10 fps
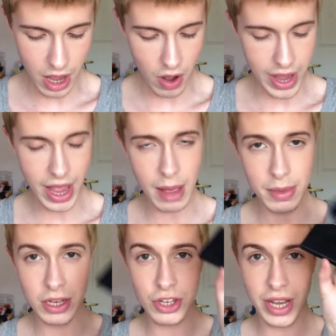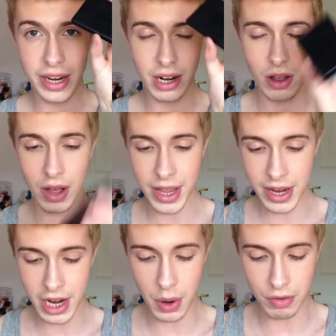I am in shade
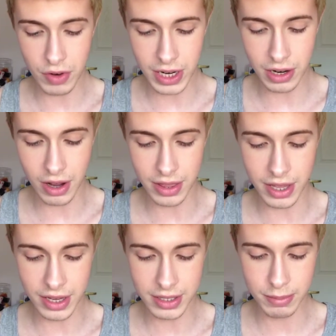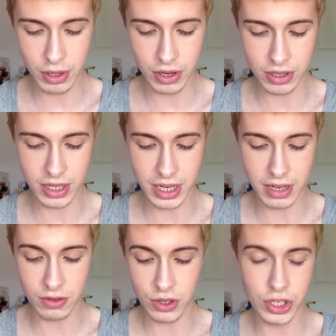light. Now I really like this because it
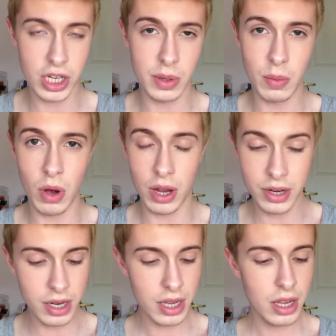gives you 2 in 1.